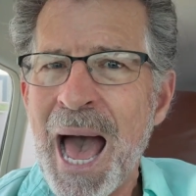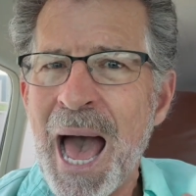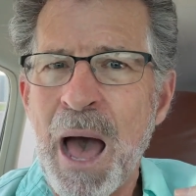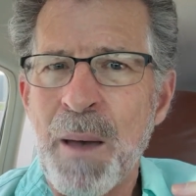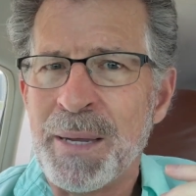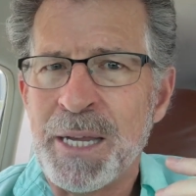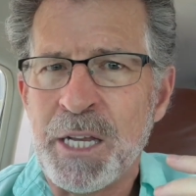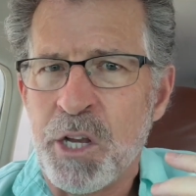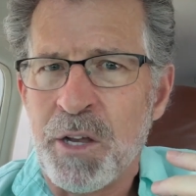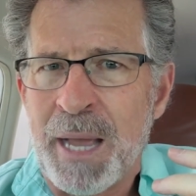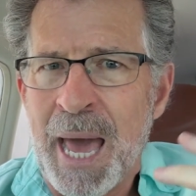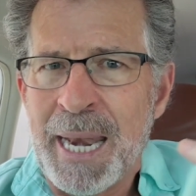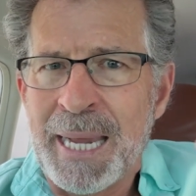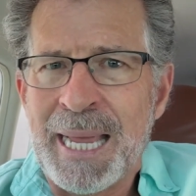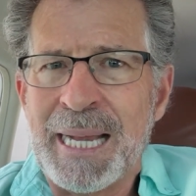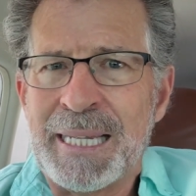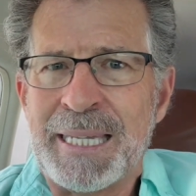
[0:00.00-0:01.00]
I mean, you got
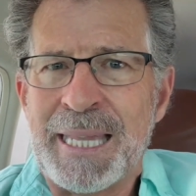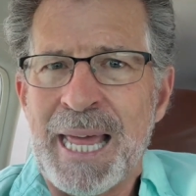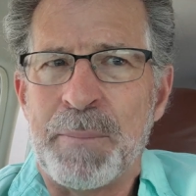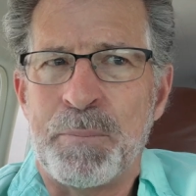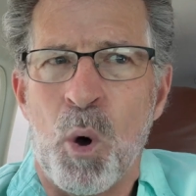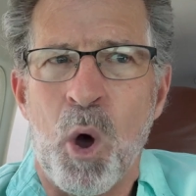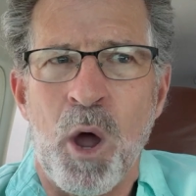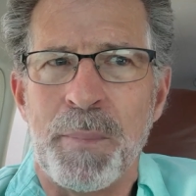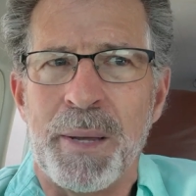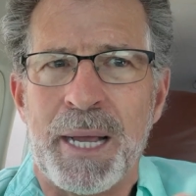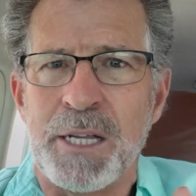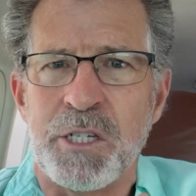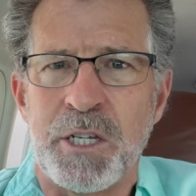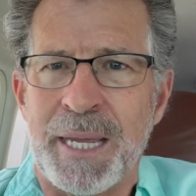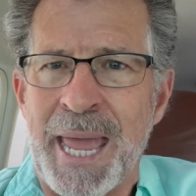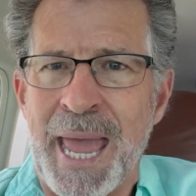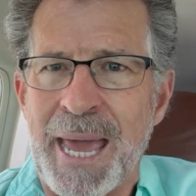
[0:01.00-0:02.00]
to get to that point
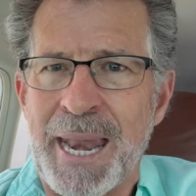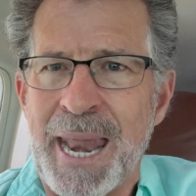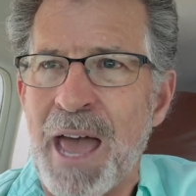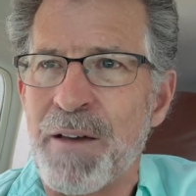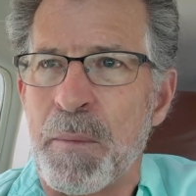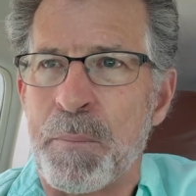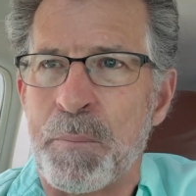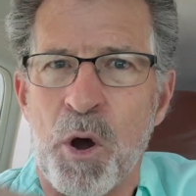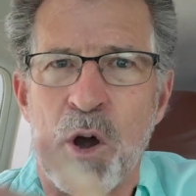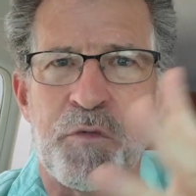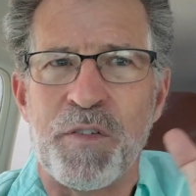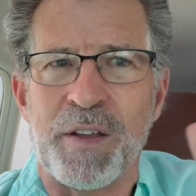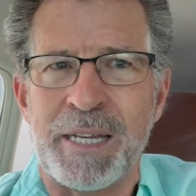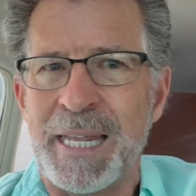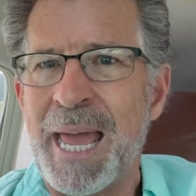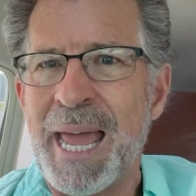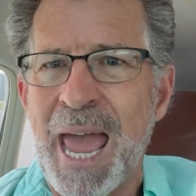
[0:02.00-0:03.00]
because you can't have a
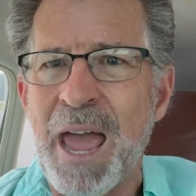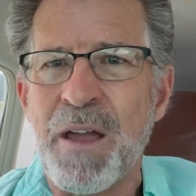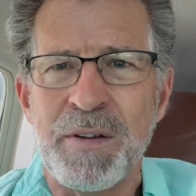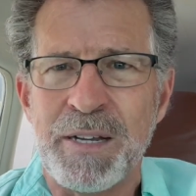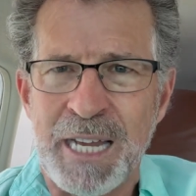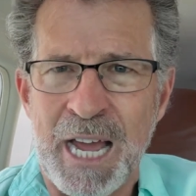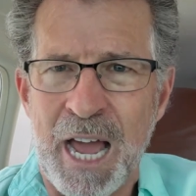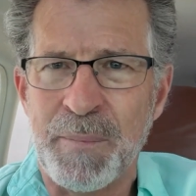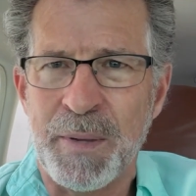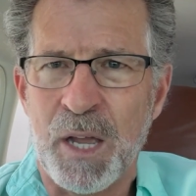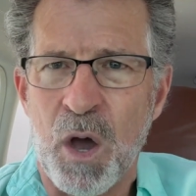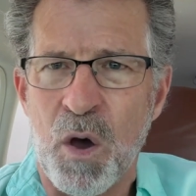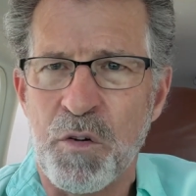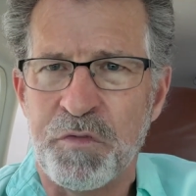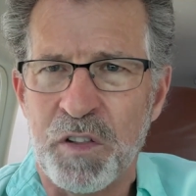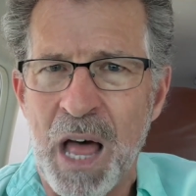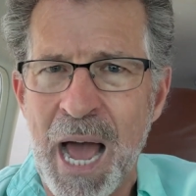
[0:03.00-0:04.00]
perfect day every time you
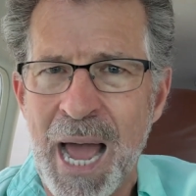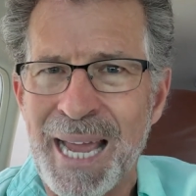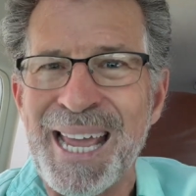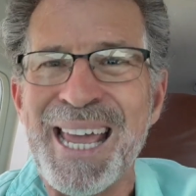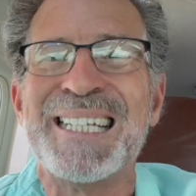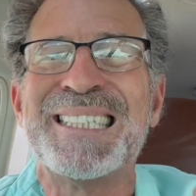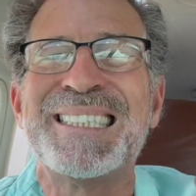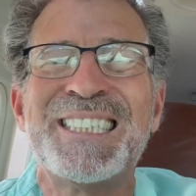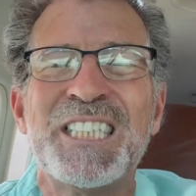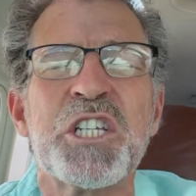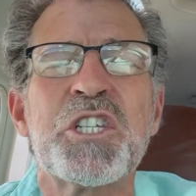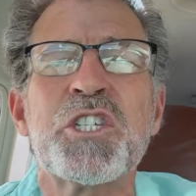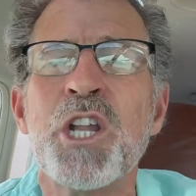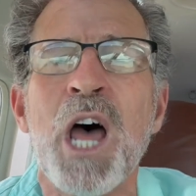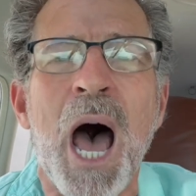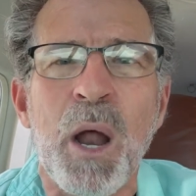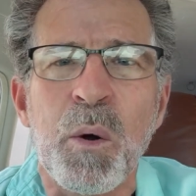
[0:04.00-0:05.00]
go flying. It's
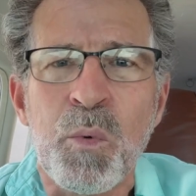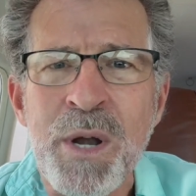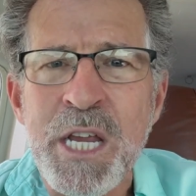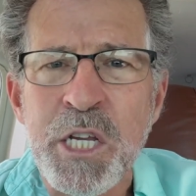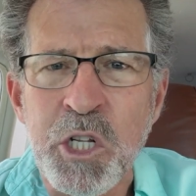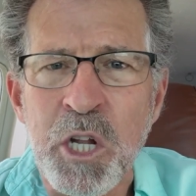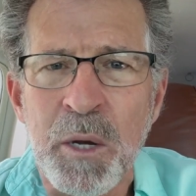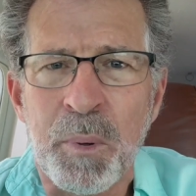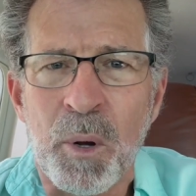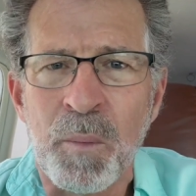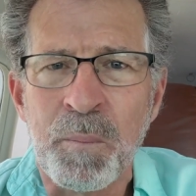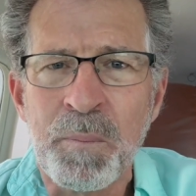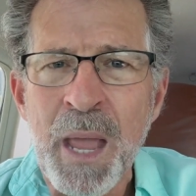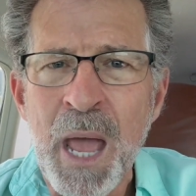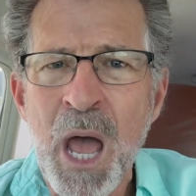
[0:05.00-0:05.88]
just not reasonable.